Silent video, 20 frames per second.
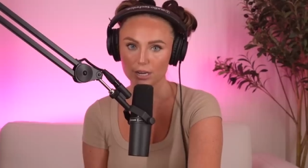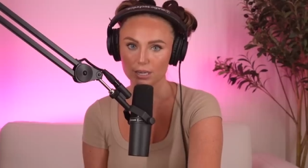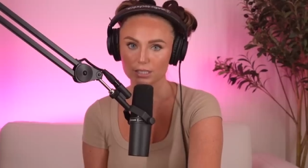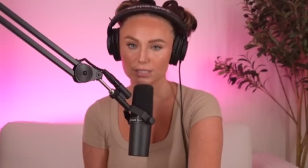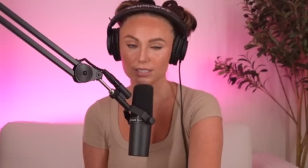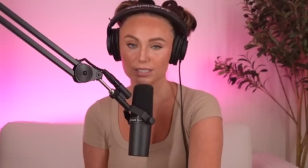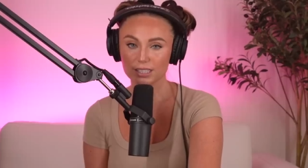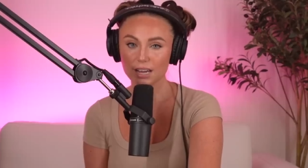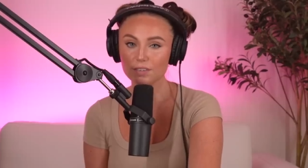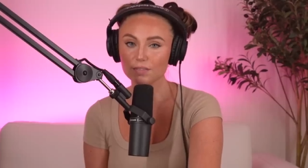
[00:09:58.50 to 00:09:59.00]

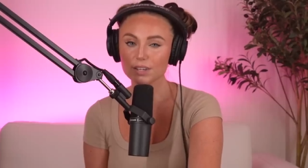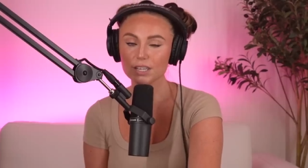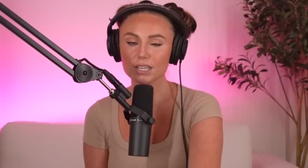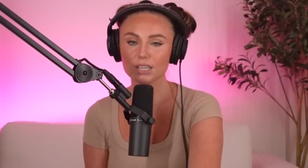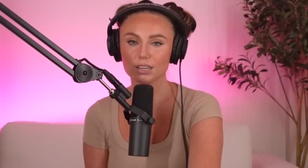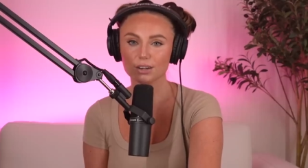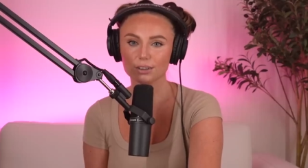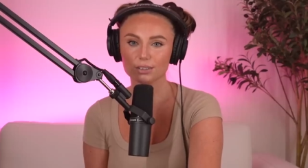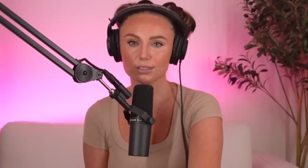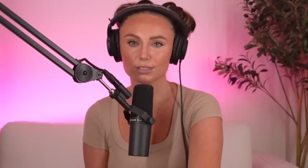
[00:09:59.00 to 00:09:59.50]

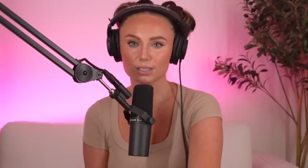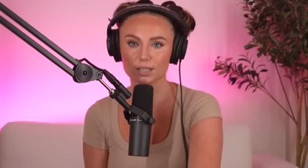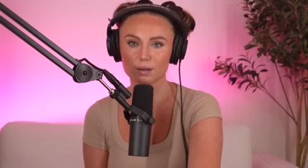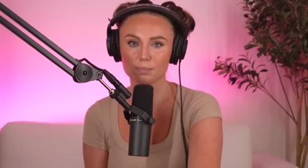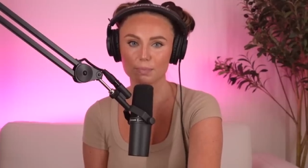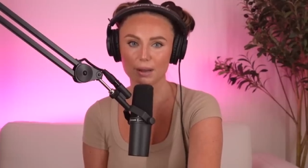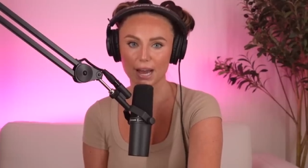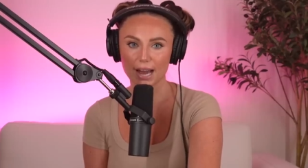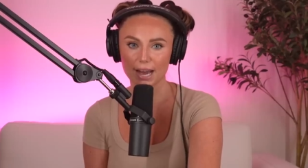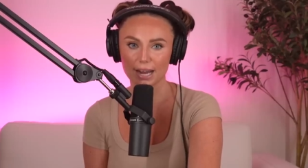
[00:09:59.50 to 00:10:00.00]
Seven years
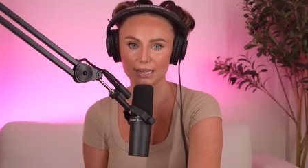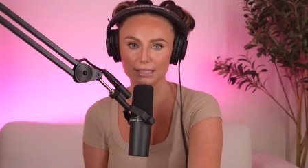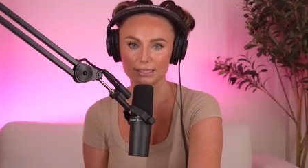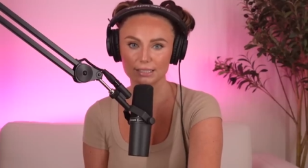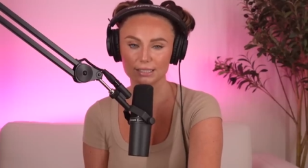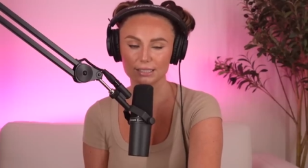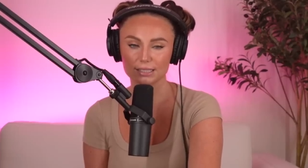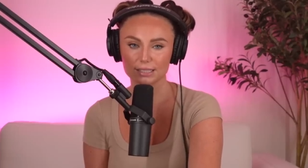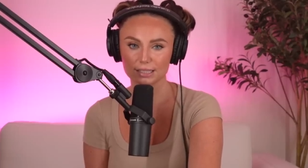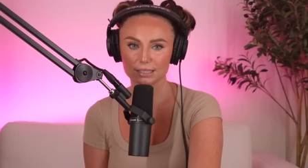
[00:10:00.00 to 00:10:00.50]
had
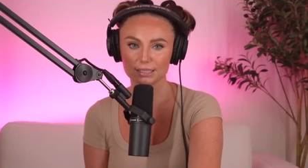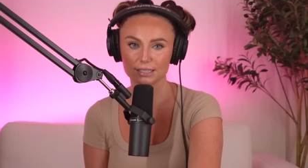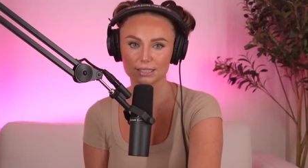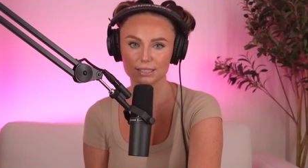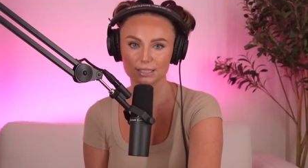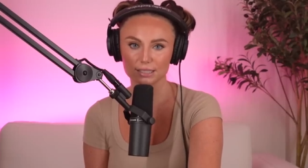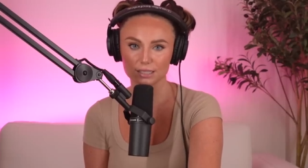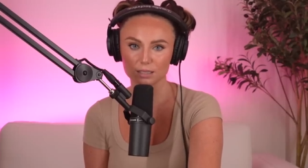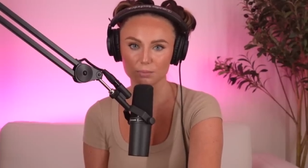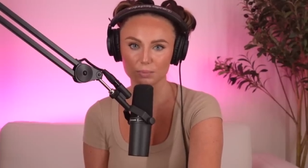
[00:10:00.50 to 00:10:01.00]
passed since the
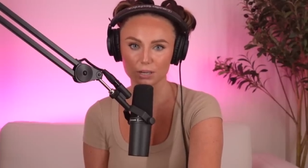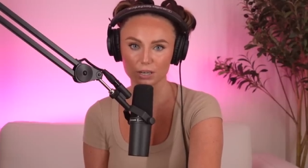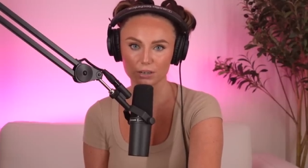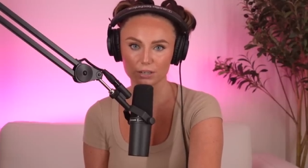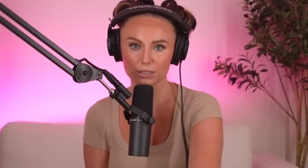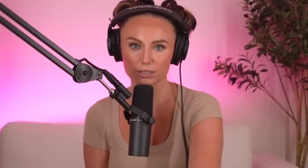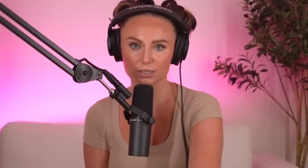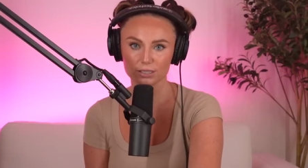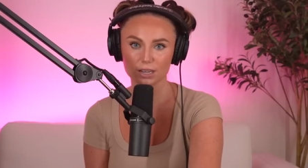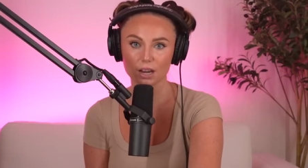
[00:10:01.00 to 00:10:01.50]

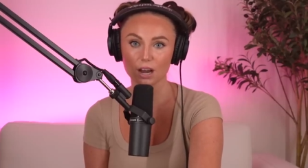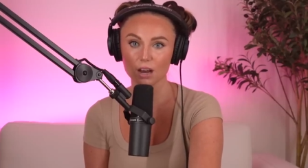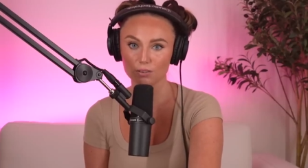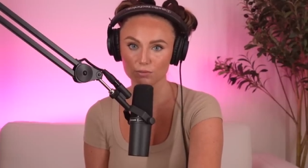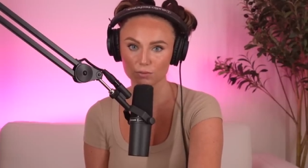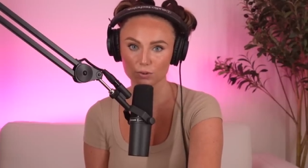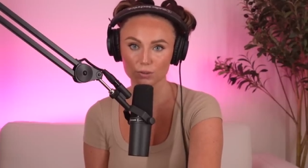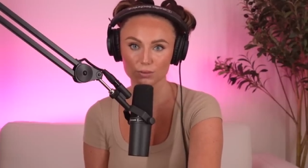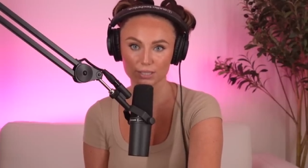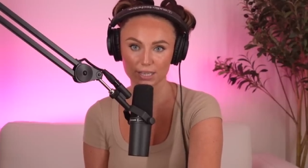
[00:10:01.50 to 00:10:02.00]
disappearance
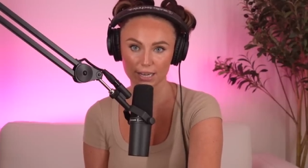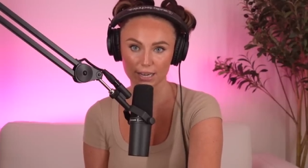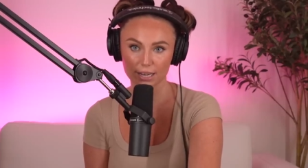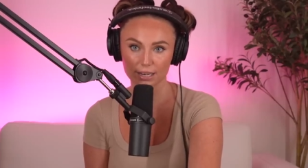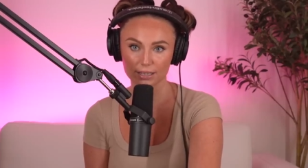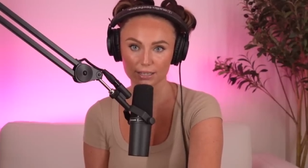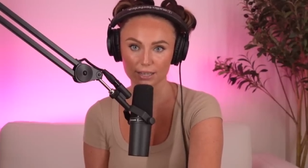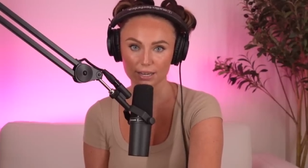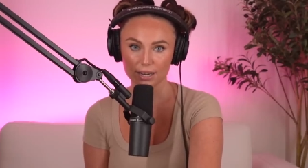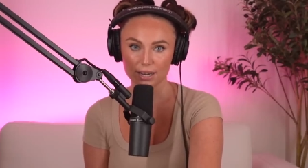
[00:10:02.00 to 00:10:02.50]
of
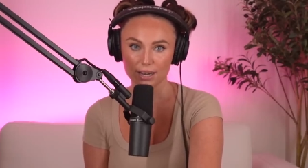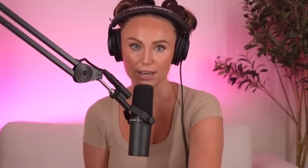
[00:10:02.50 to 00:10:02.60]
Roseanne,